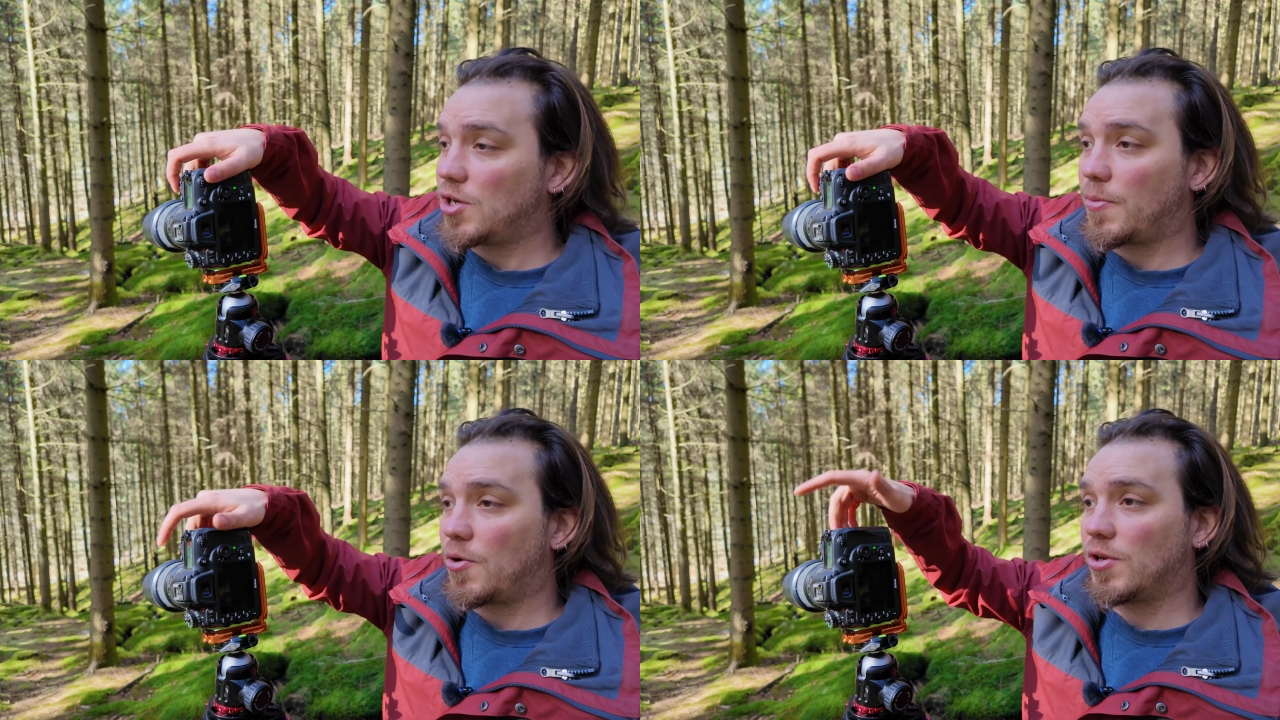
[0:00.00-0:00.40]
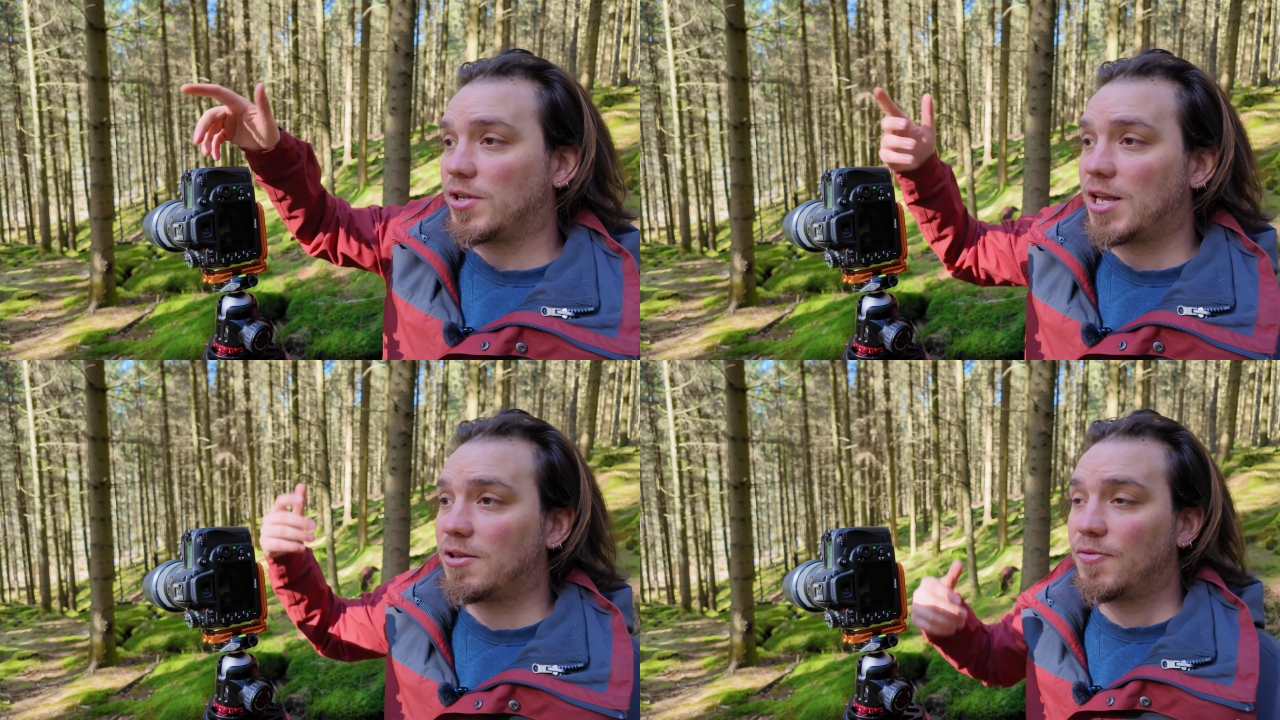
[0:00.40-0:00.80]
So I'm gonna
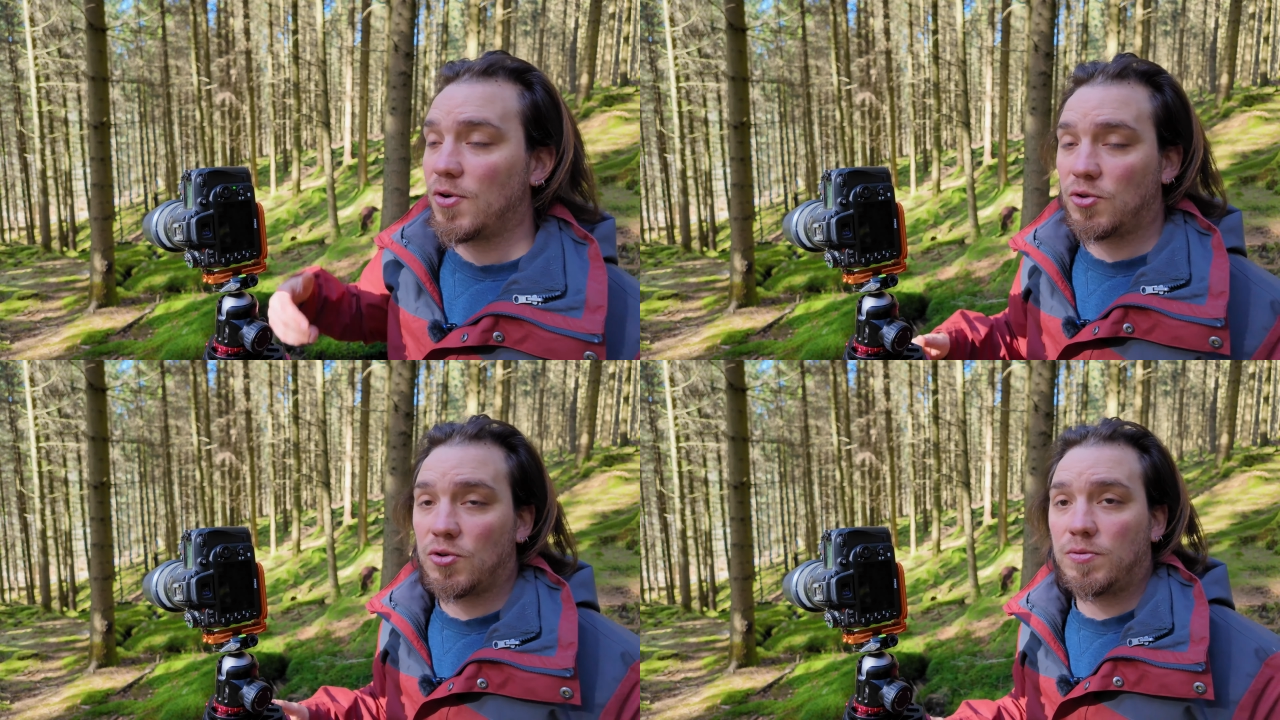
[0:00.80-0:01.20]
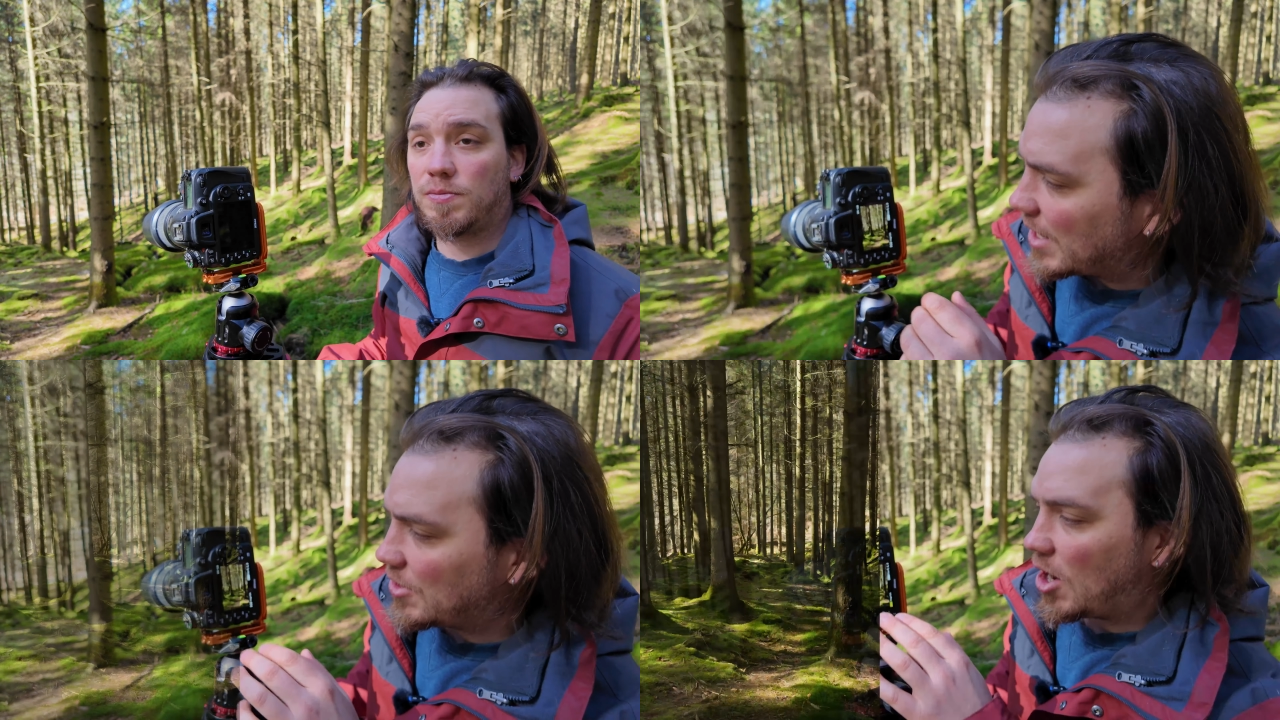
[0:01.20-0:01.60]
take the photo,
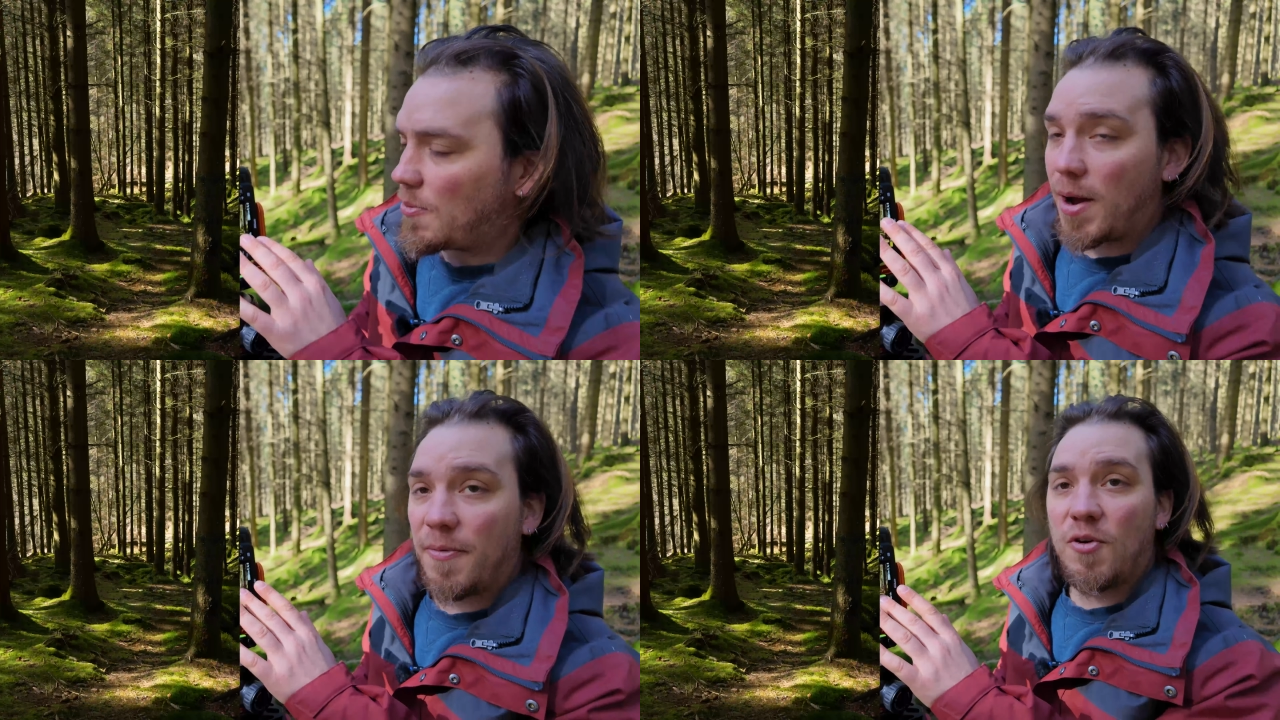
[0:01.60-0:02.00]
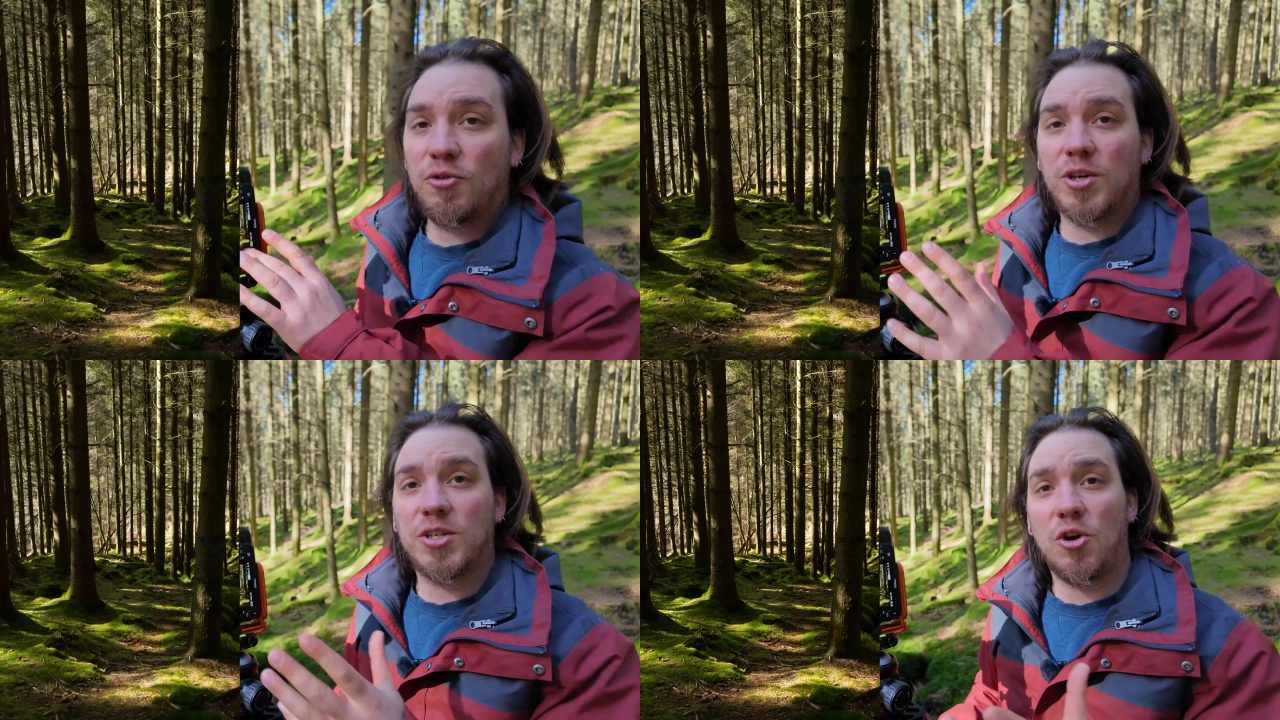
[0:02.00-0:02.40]
and now my
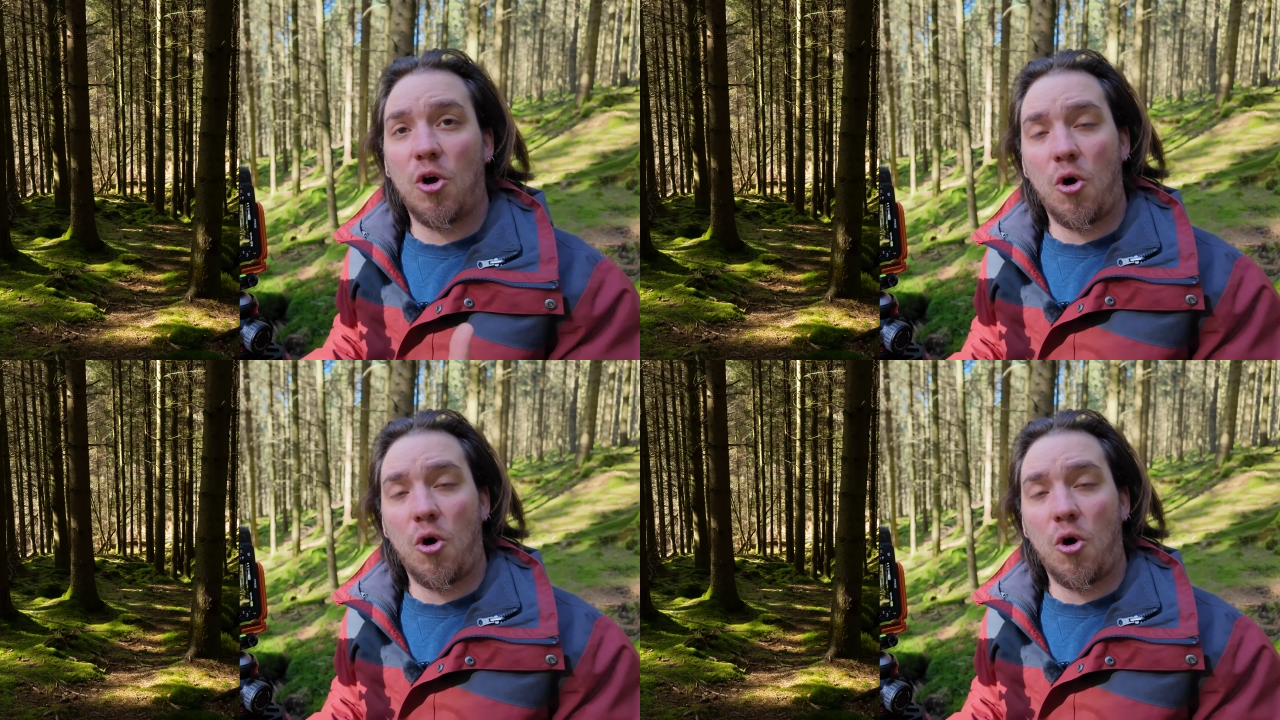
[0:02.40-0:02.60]
photo is